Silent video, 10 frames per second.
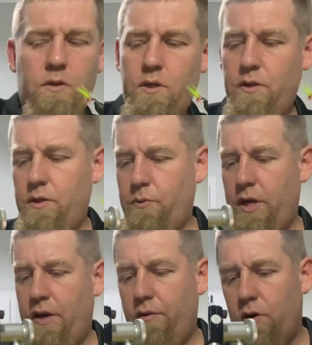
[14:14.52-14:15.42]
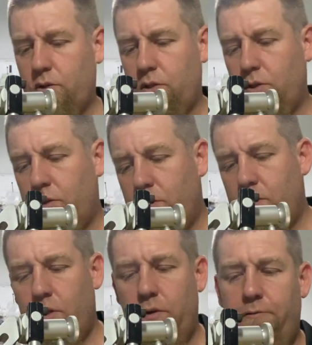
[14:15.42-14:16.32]
And then we have also
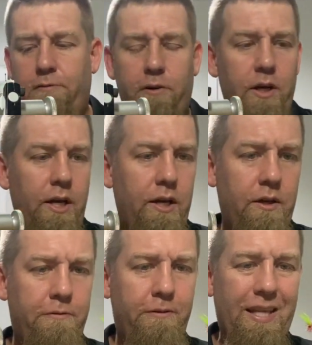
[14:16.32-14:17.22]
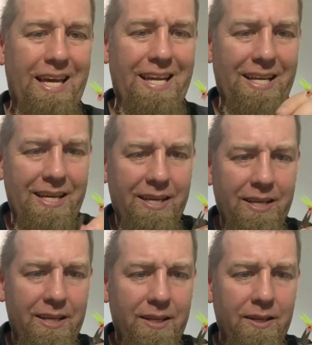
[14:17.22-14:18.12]
a flayed
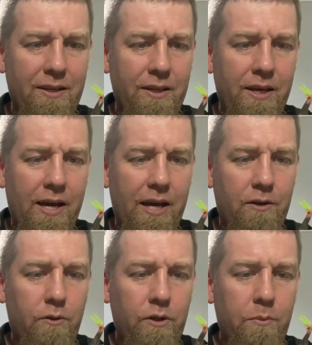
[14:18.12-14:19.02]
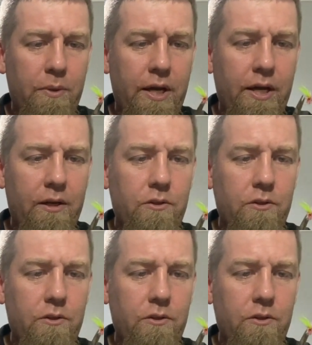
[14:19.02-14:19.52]
hackle on the back.